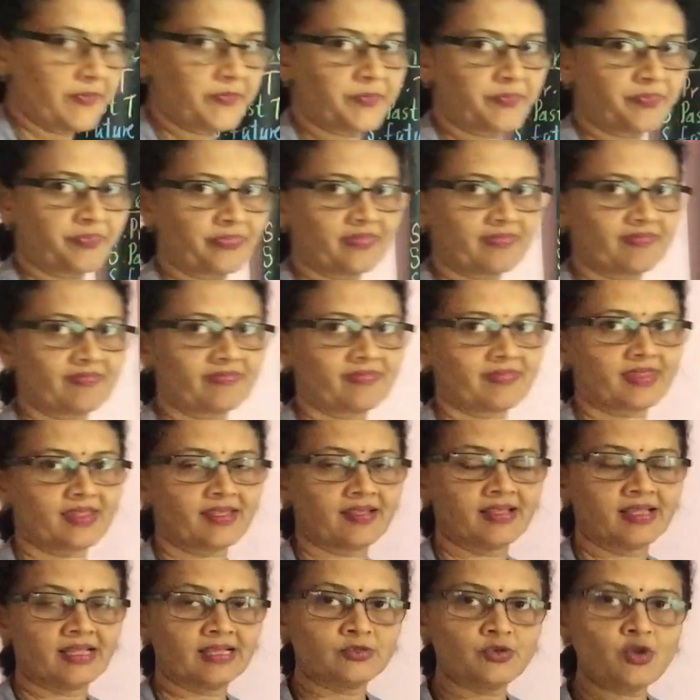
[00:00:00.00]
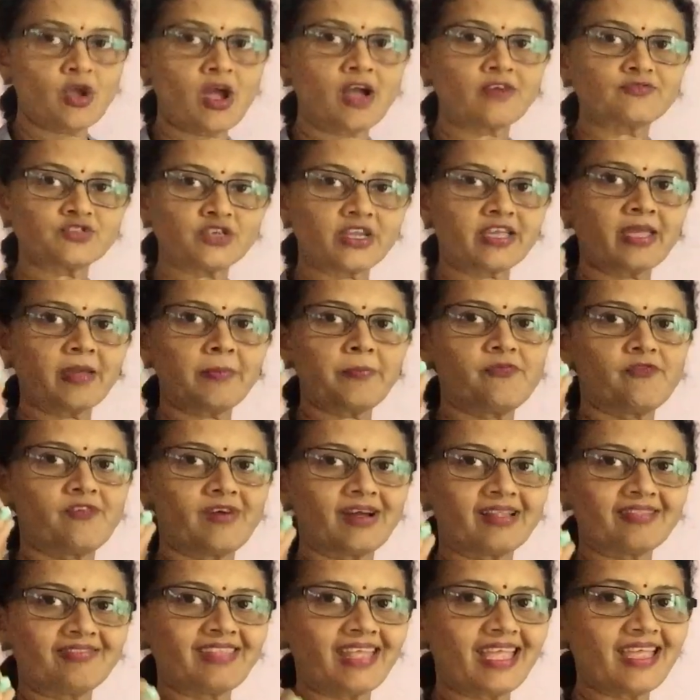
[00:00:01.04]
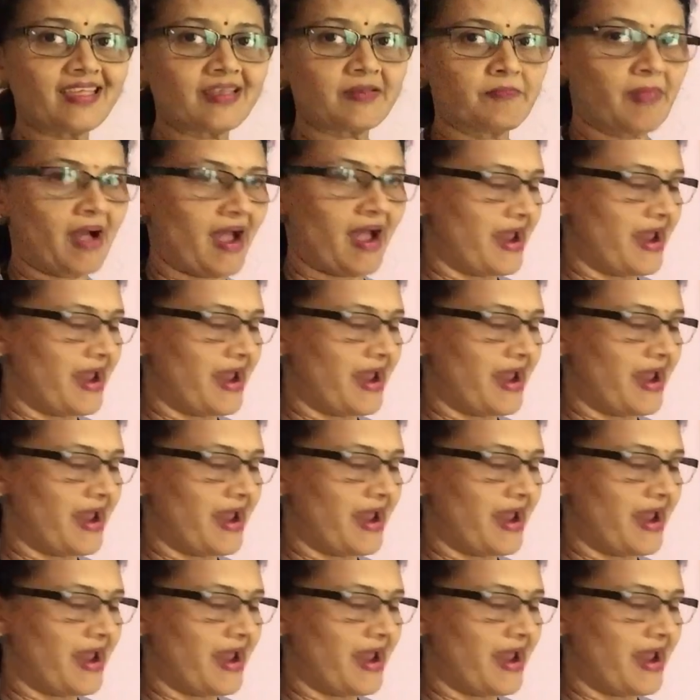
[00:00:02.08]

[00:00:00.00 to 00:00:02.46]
way. You have to keep one thing in